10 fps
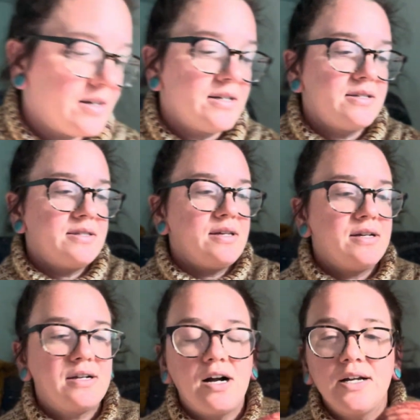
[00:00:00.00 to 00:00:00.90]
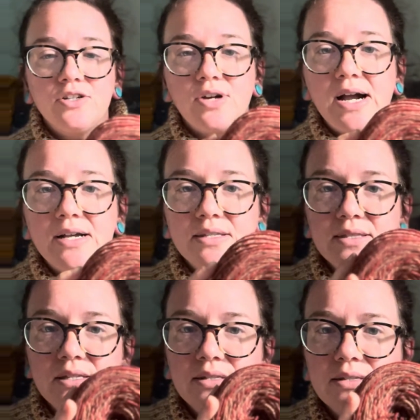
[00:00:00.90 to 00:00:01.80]
is the
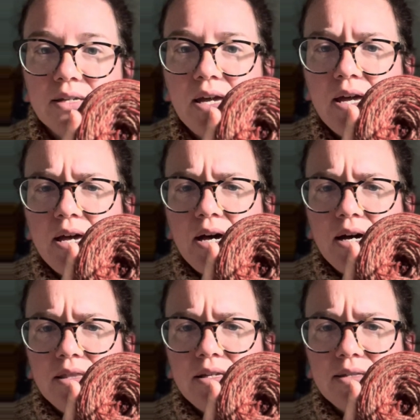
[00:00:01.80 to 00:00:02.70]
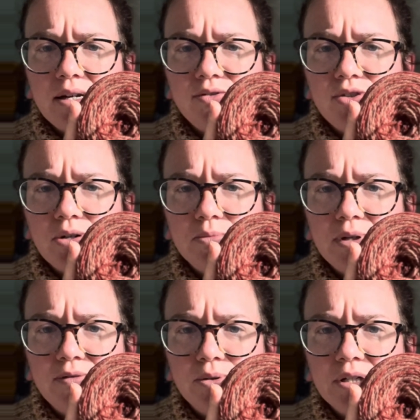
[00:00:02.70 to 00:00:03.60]
contrast. this I showed
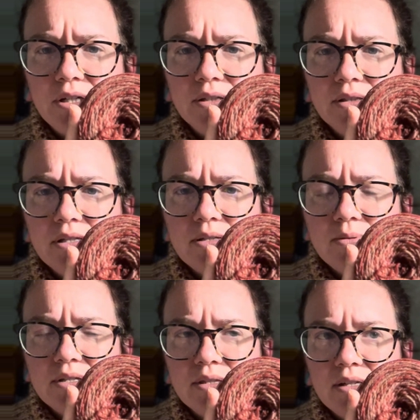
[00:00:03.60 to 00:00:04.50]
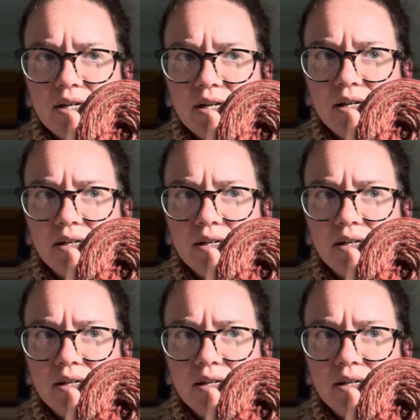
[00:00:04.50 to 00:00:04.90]
before. This was the